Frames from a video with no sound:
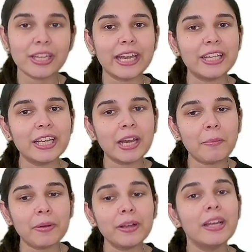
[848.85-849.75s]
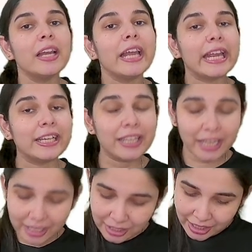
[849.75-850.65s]
ADA number.
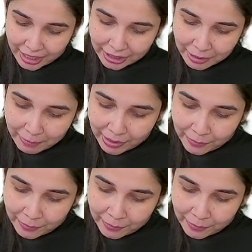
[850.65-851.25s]
ADA is nothing but